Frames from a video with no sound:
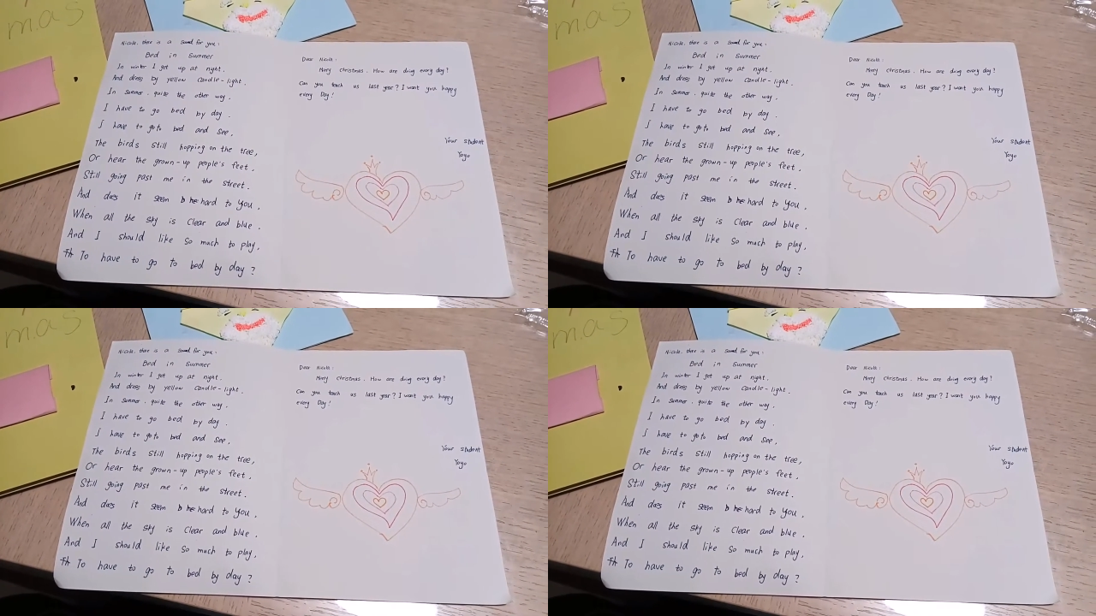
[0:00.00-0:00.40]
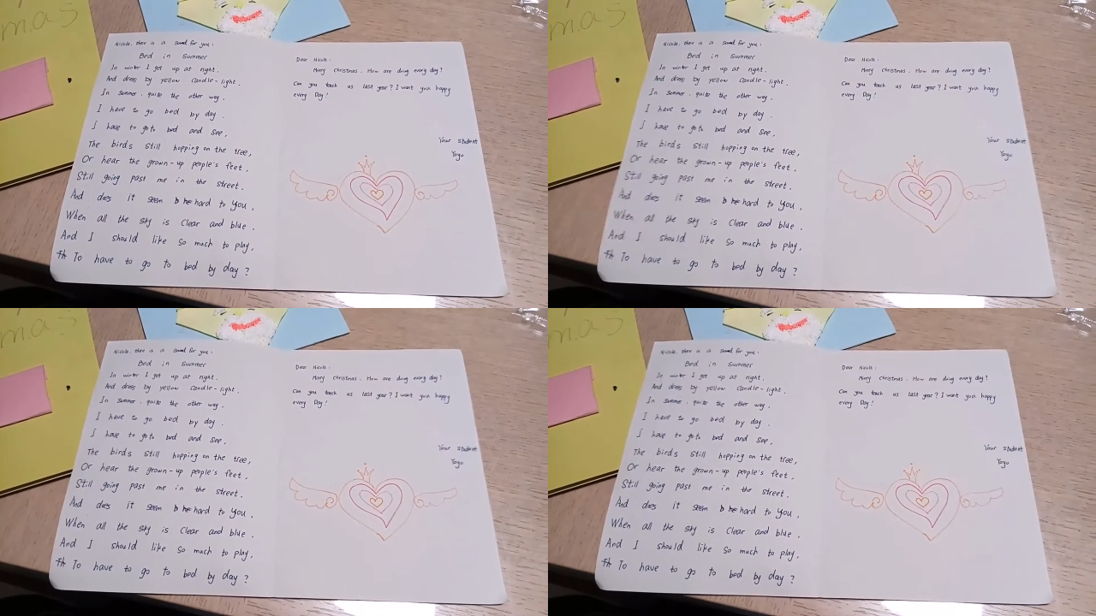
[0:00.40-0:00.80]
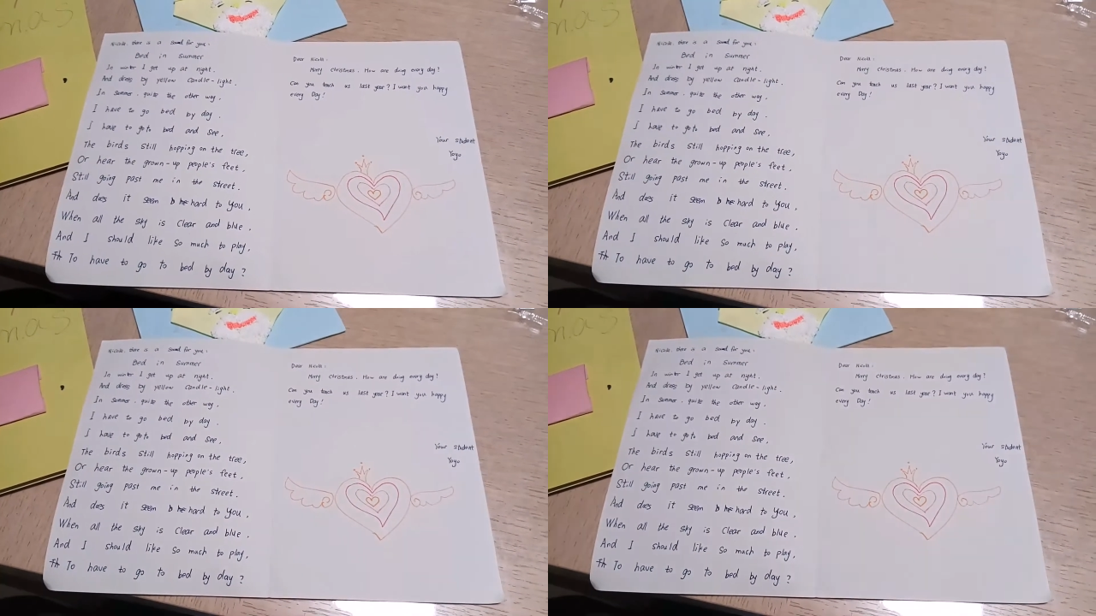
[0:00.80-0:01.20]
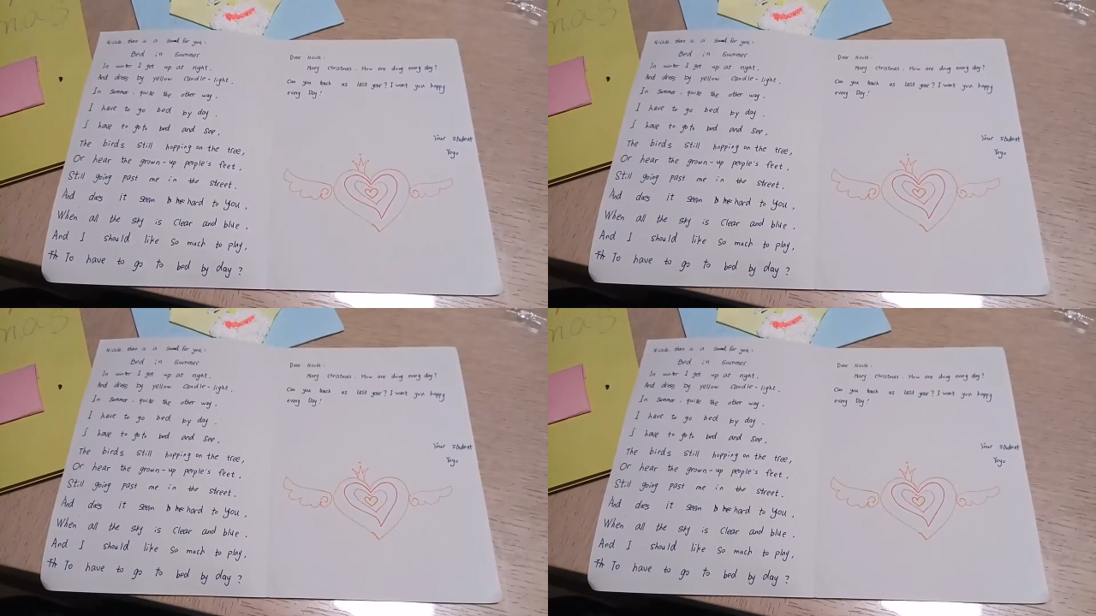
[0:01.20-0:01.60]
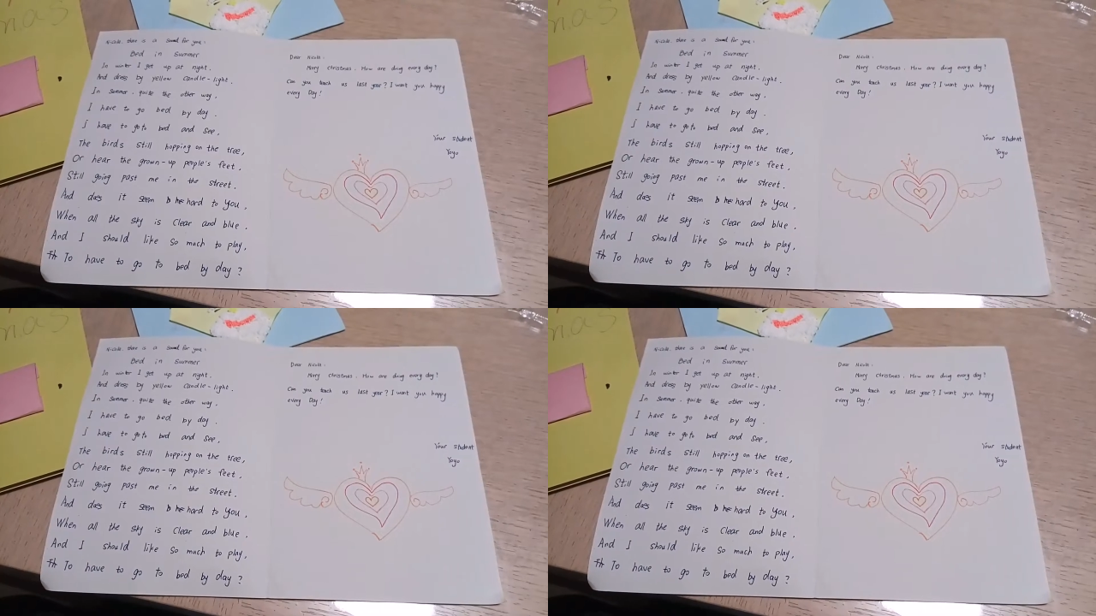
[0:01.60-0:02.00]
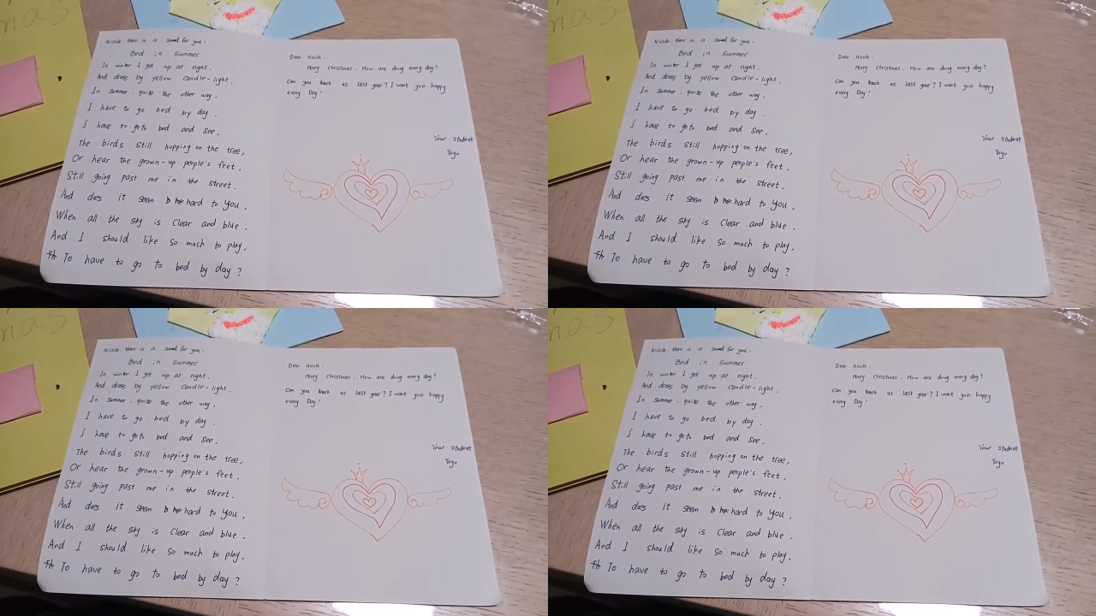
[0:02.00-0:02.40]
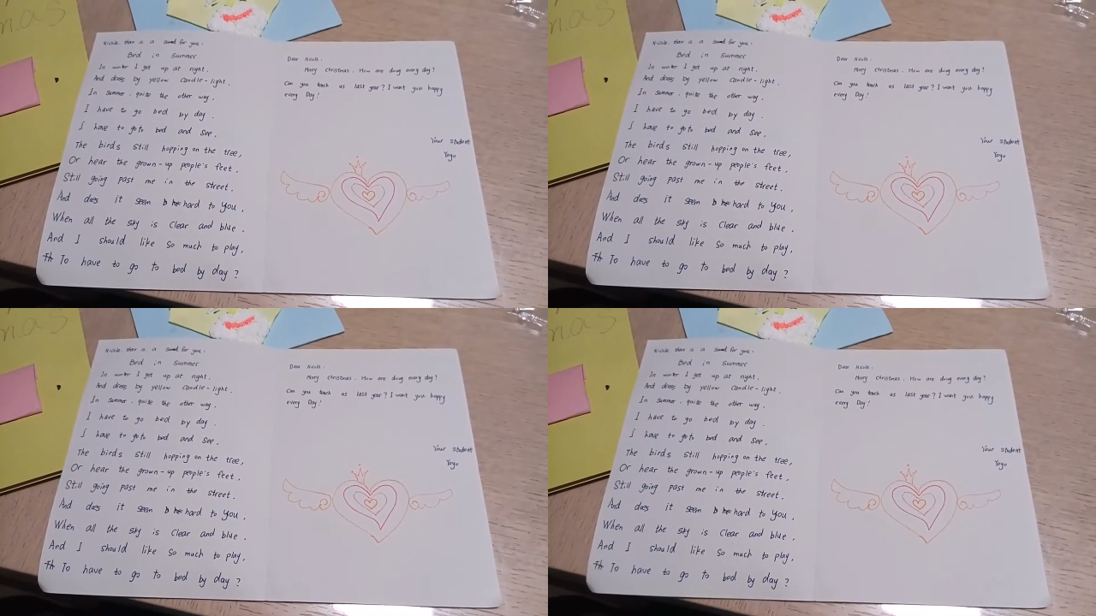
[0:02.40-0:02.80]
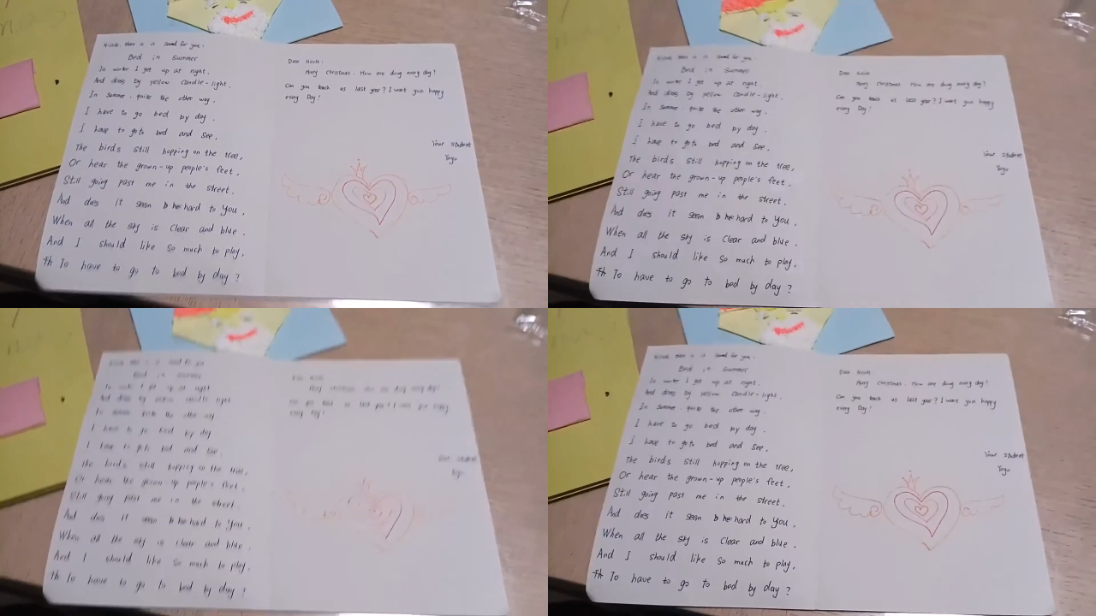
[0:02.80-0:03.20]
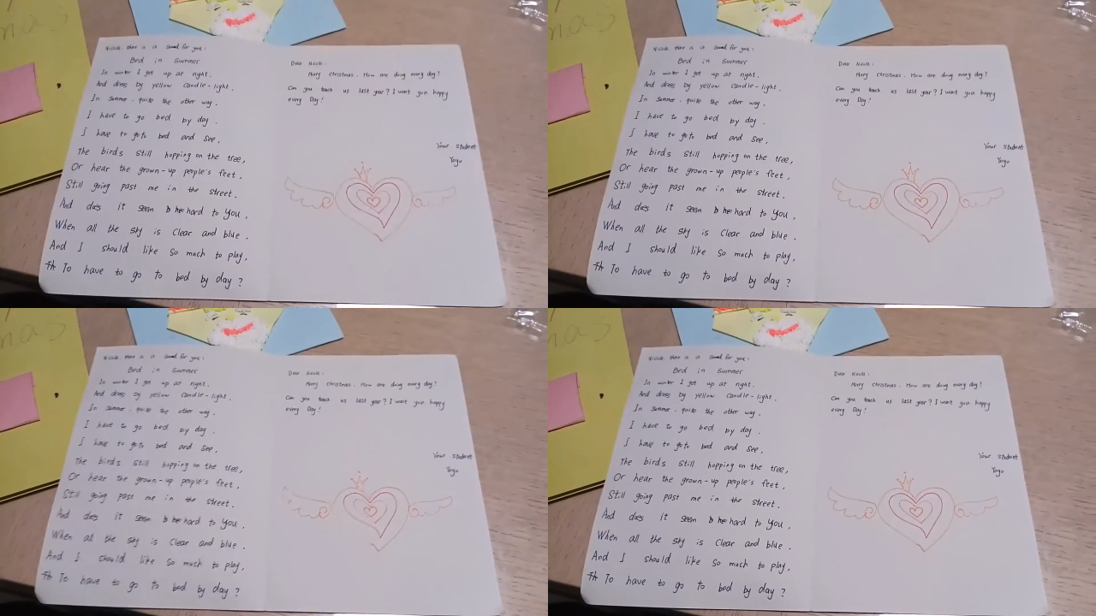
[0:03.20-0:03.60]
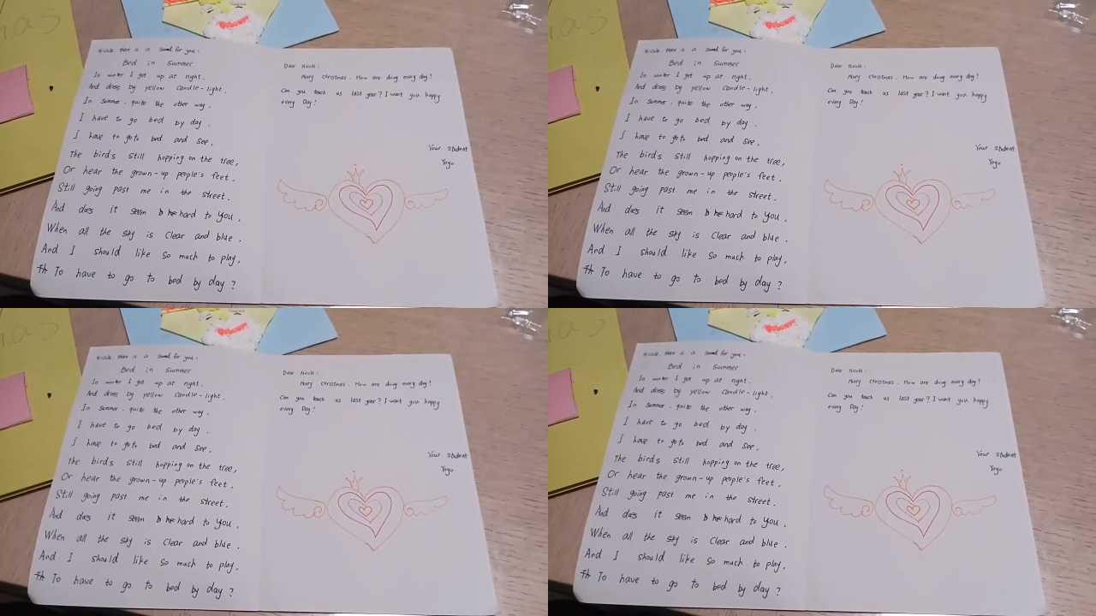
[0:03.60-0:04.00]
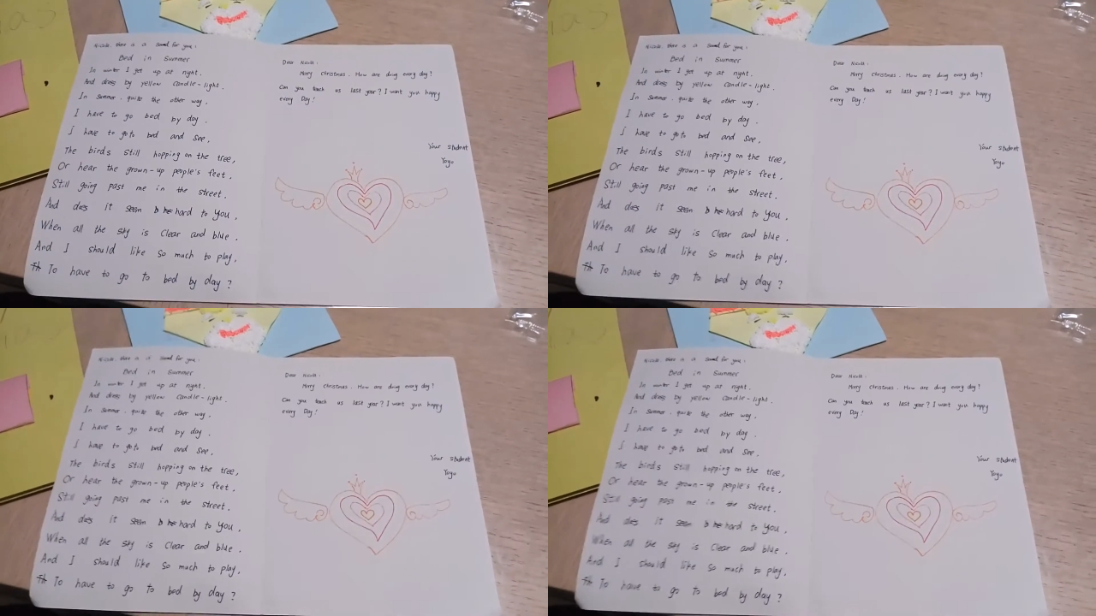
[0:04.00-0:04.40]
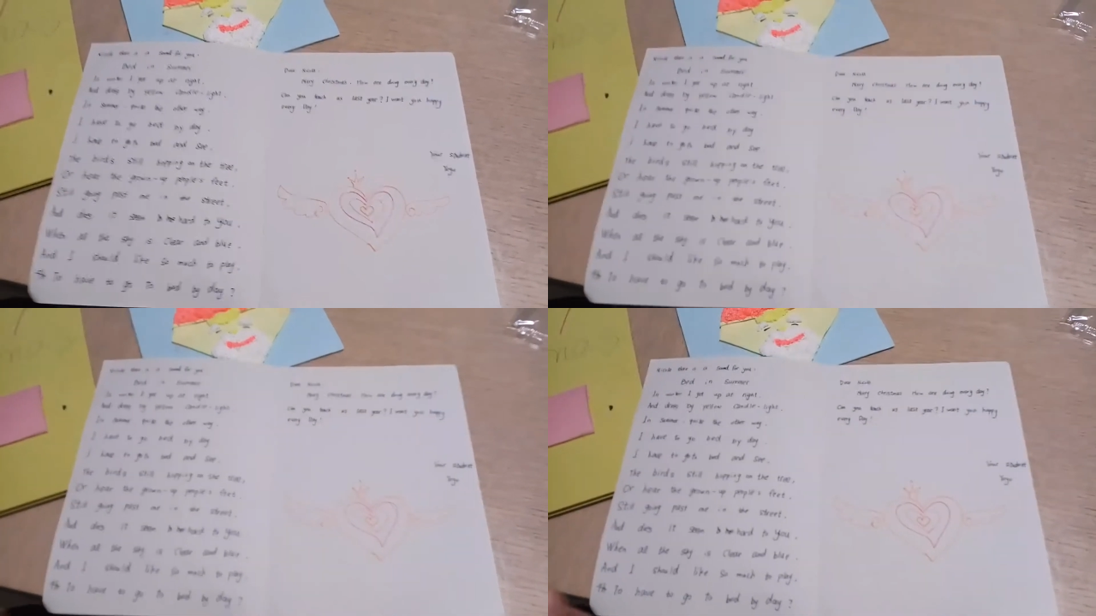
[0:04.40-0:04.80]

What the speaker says: (no speaker visible)